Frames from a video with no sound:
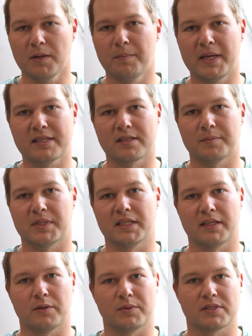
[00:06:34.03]
make
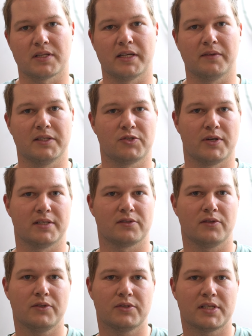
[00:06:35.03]
something that was slightly
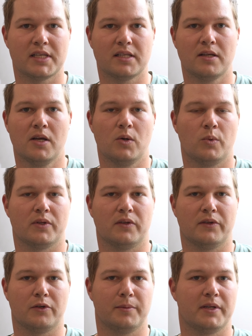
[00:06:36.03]
translucent with a
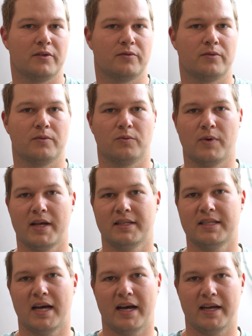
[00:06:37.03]
little bit of red
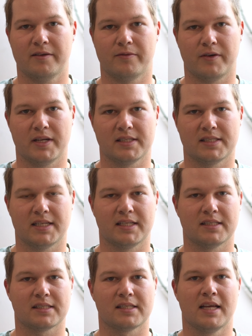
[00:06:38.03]
dye, for
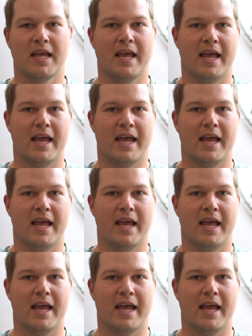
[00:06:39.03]
instance,